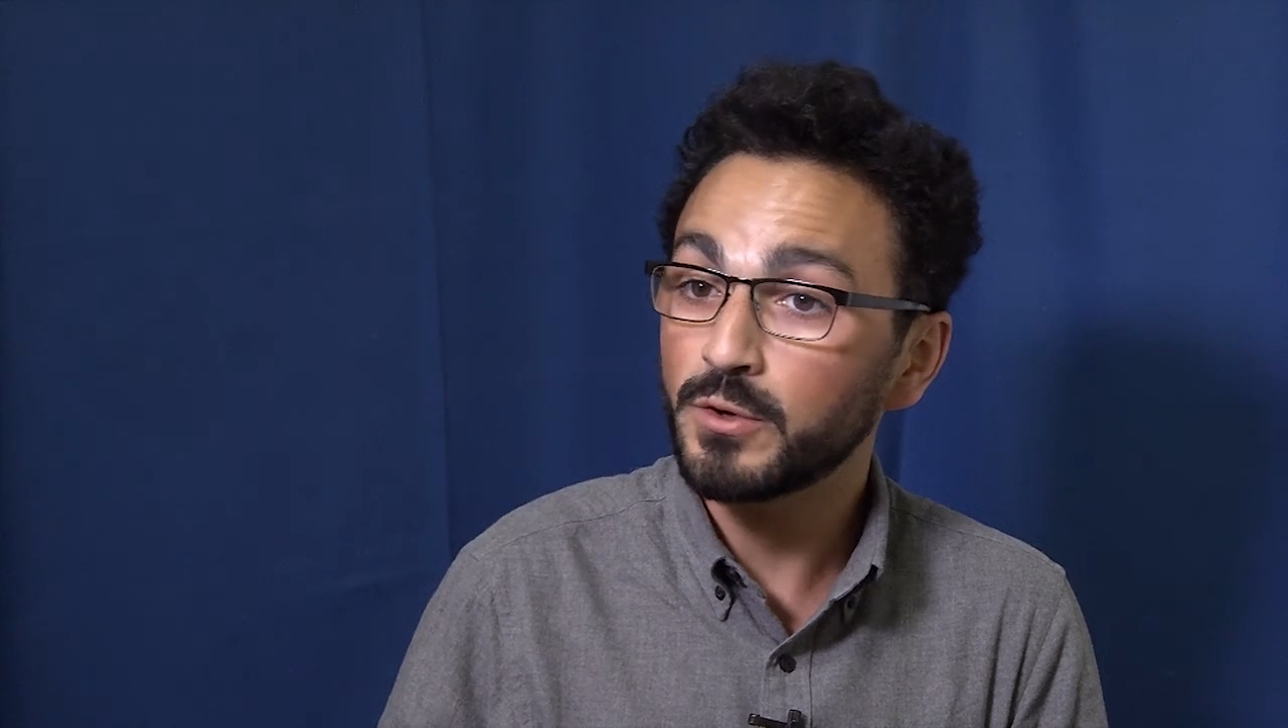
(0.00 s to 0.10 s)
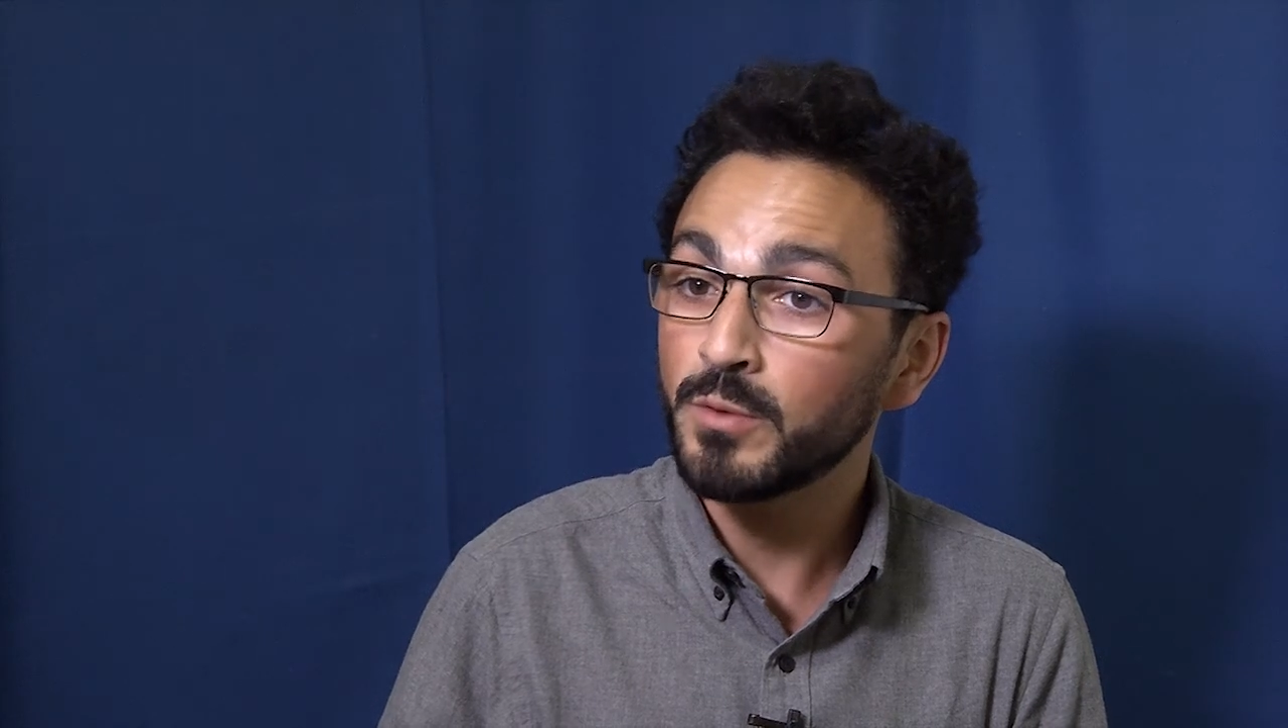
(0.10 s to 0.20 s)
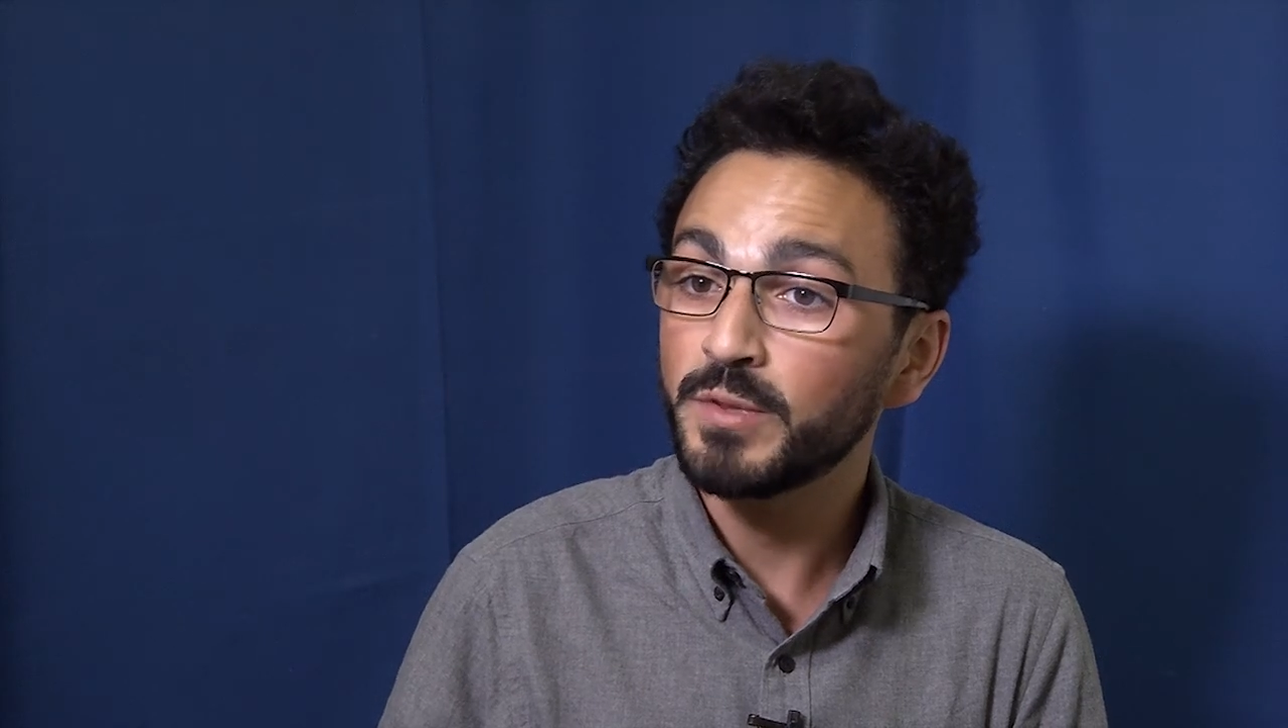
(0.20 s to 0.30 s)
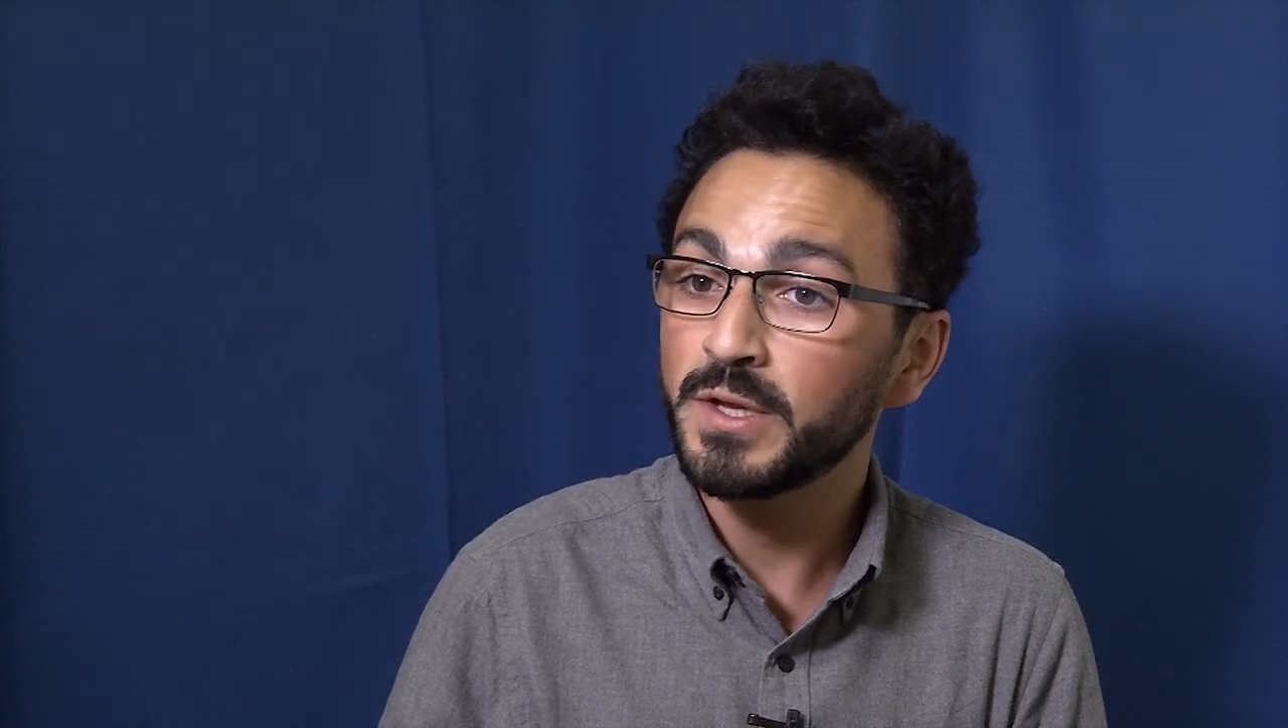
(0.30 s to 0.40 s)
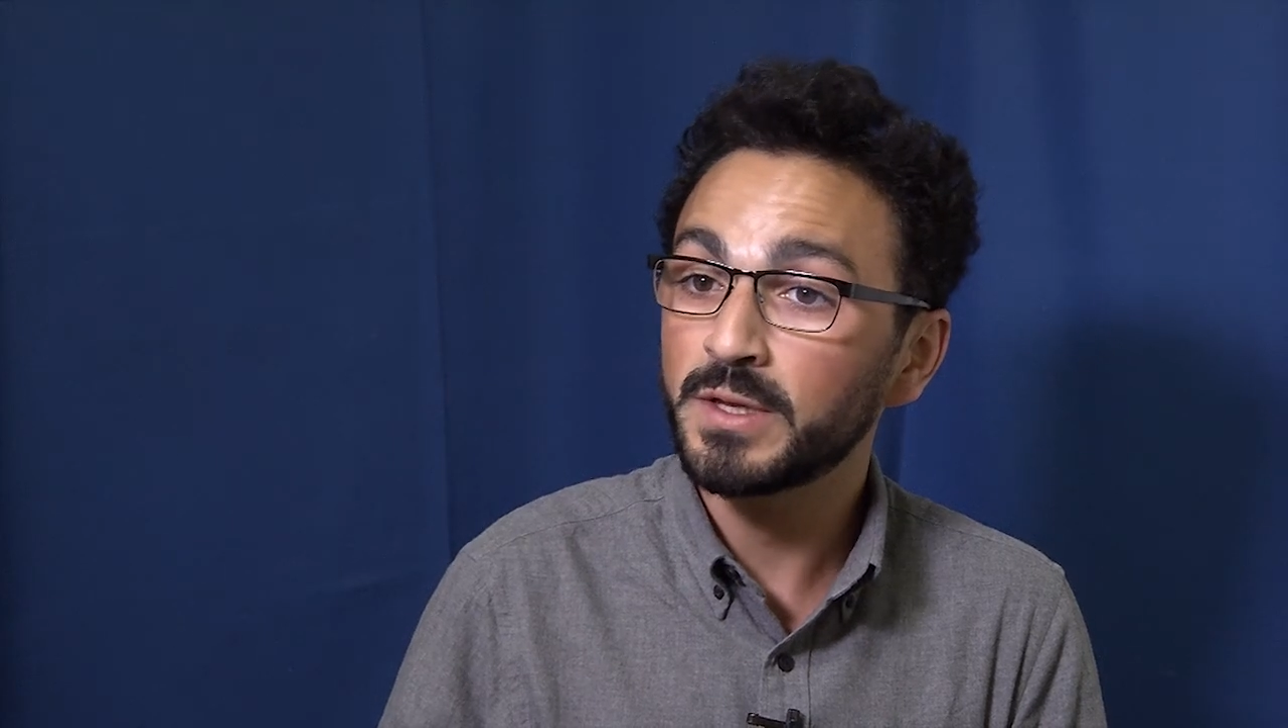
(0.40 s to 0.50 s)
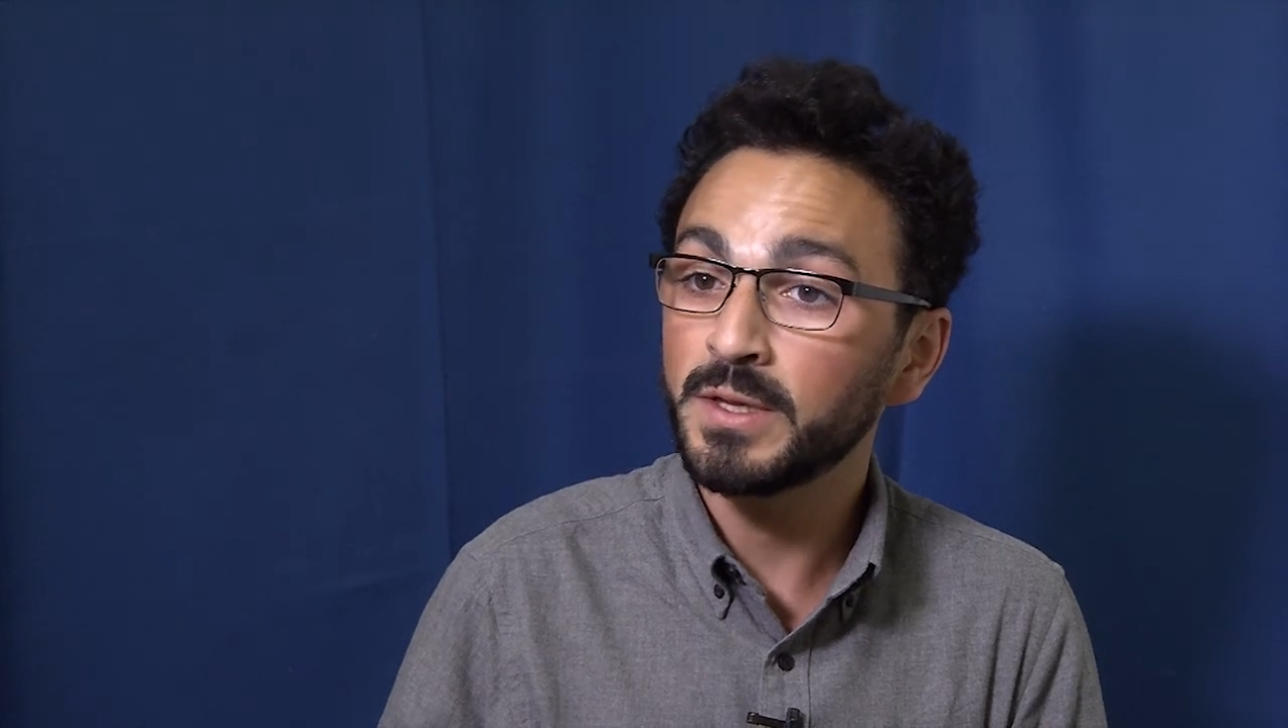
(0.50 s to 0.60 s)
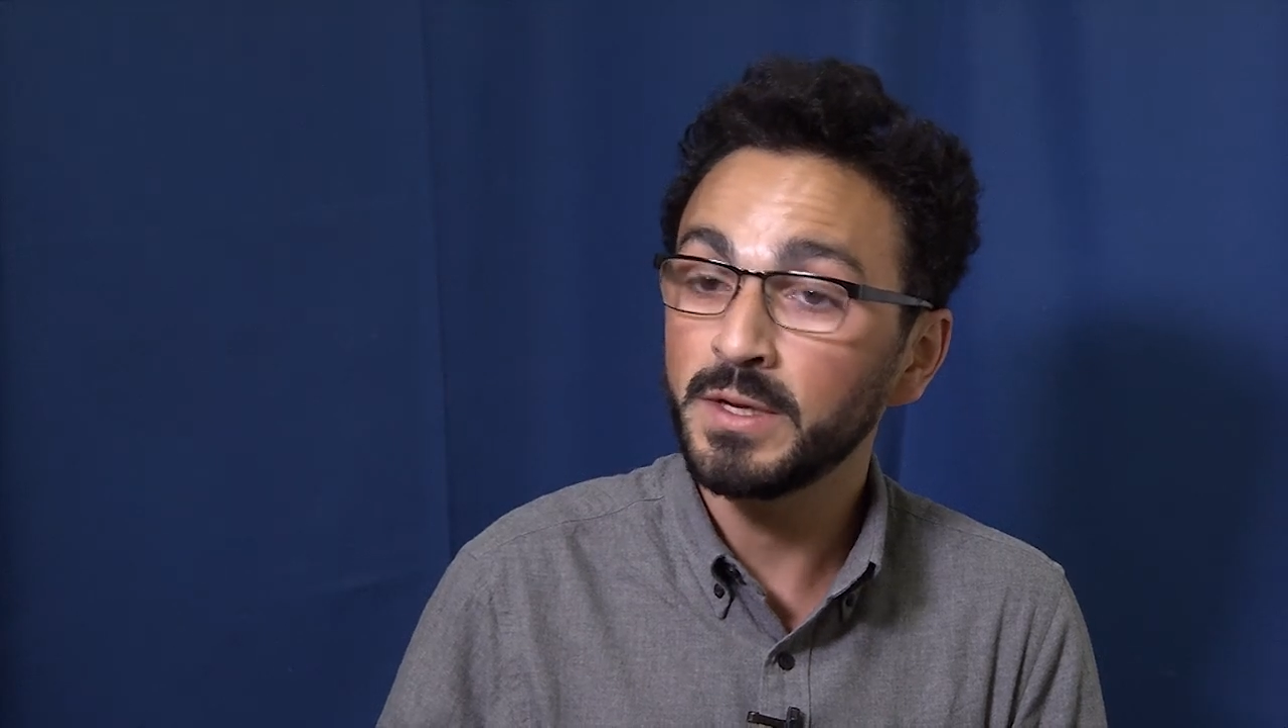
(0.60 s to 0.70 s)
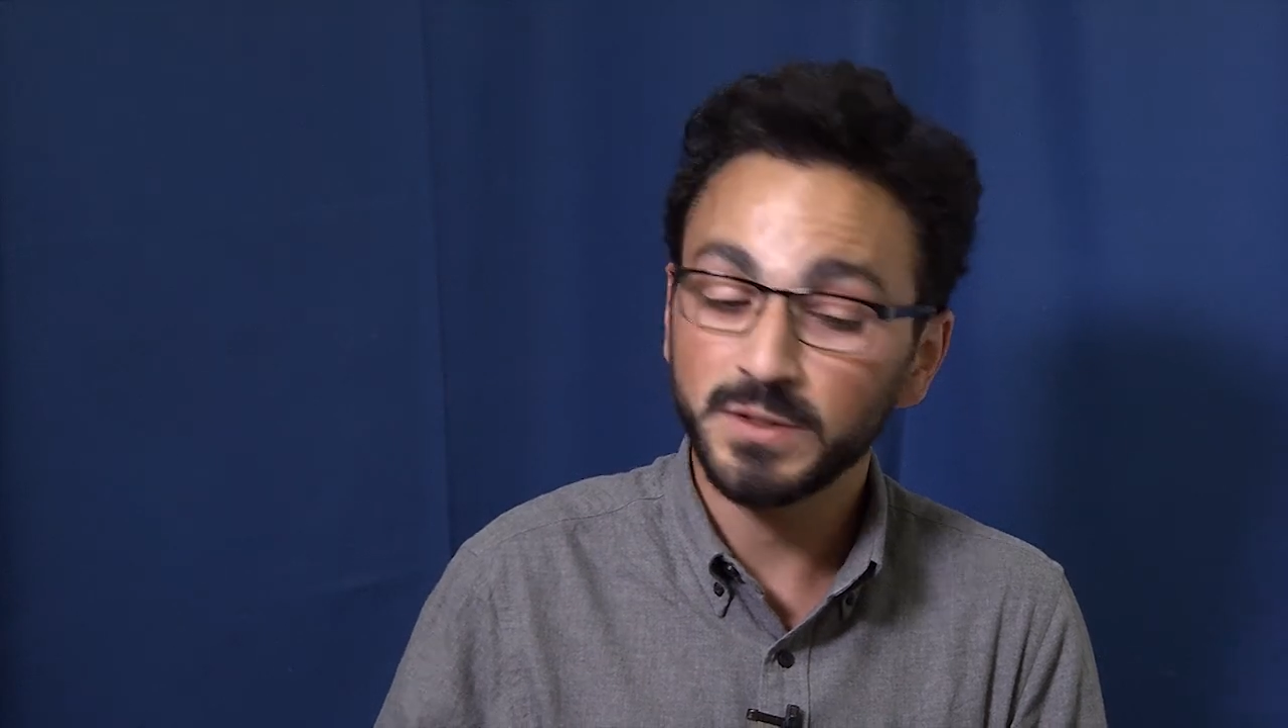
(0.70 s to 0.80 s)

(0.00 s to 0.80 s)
completely.